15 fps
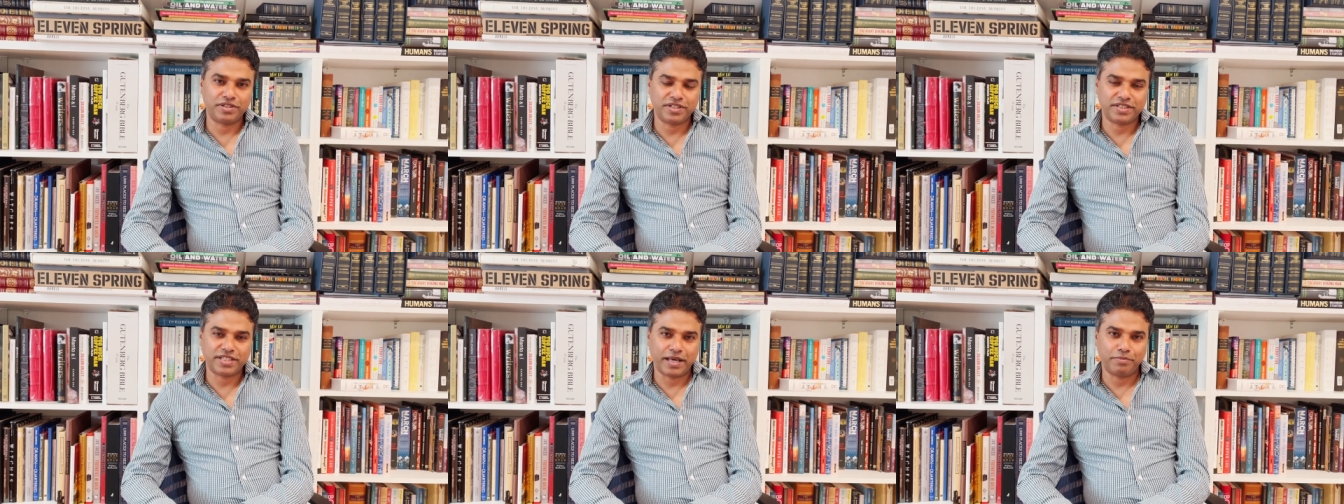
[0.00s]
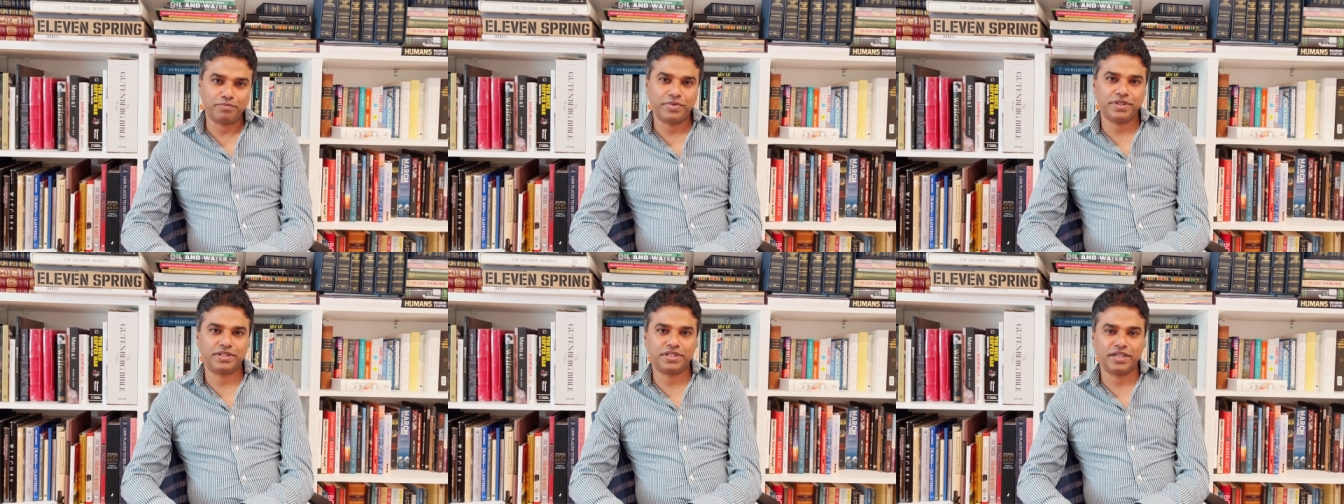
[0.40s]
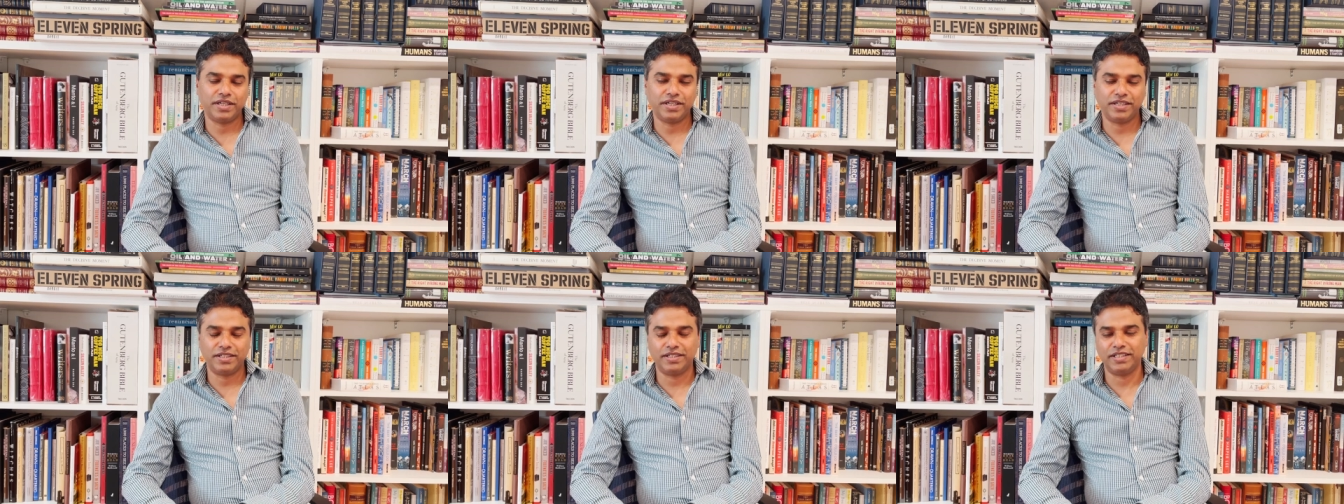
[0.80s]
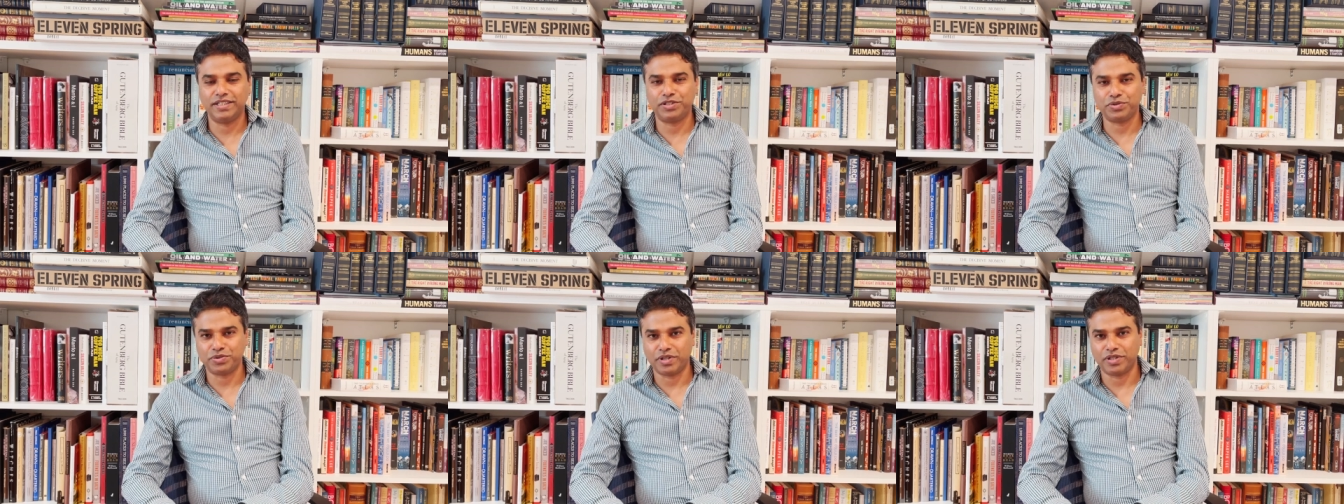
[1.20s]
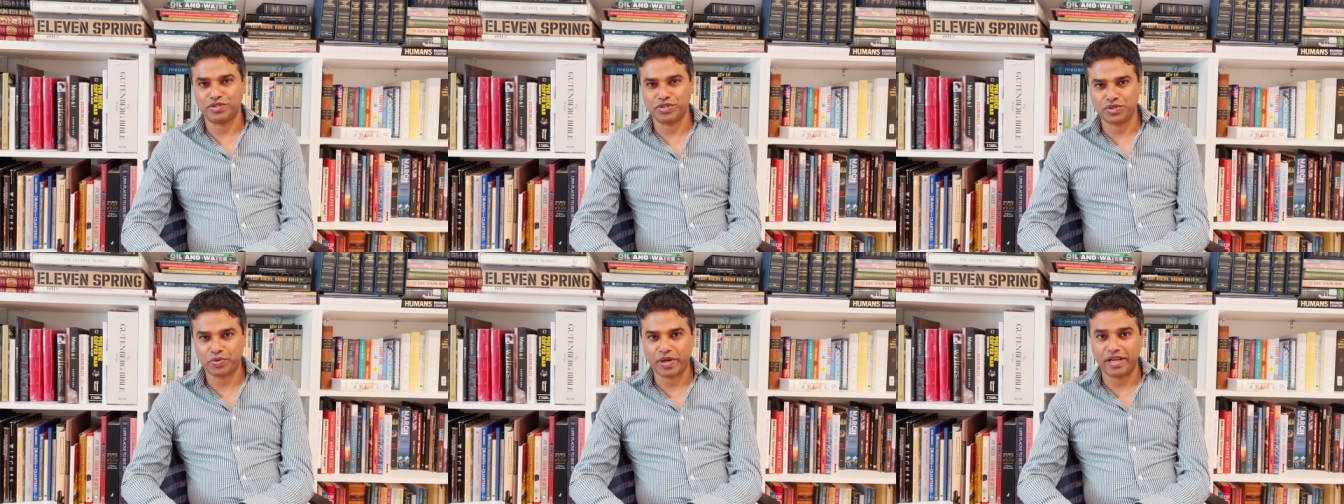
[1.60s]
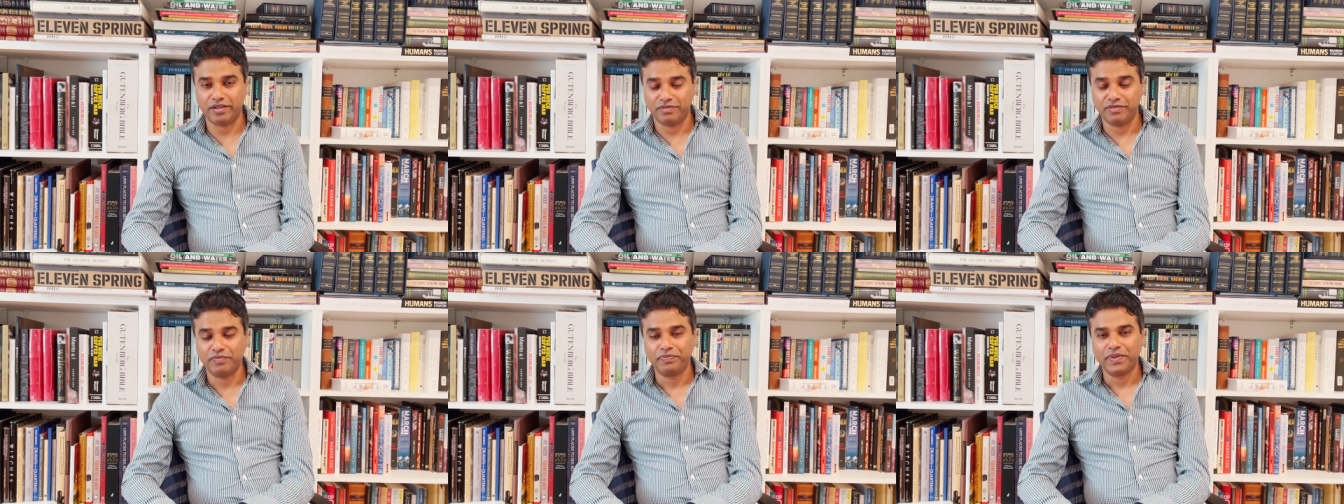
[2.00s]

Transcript: December 3rd in 2012.